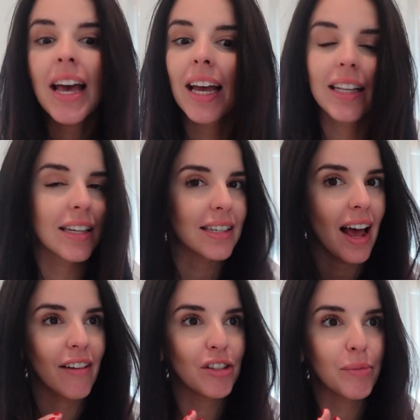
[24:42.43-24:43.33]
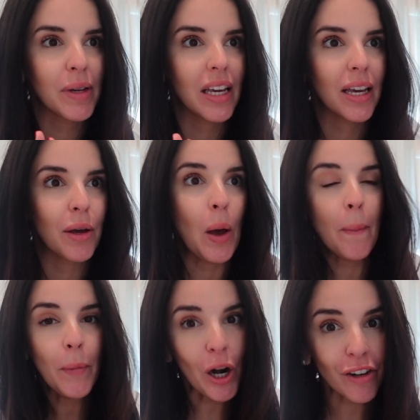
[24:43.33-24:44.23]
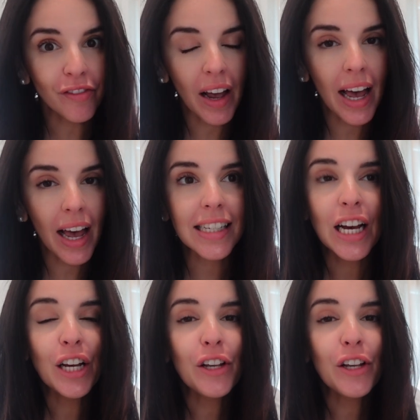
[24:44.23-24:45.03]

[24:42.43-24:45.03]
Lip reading: It doesn't have to be perfect.